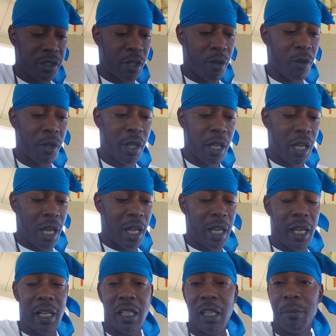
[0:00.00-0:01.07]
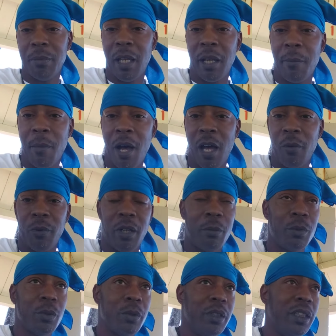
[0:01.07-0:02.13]
So I got to keep that in mind when
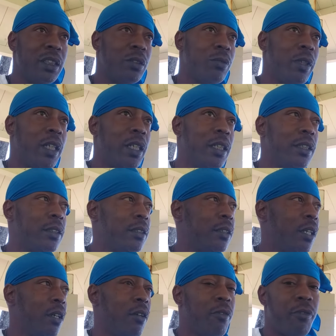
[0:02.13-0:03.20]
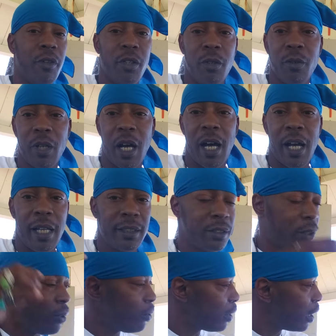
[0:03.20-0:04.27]
I'm doing these readings for you guys
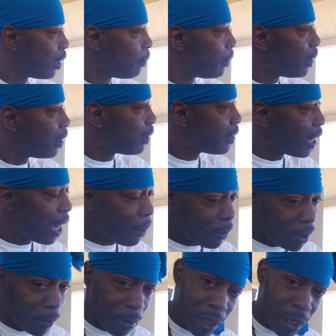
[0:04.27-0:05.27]
so you get them in a timely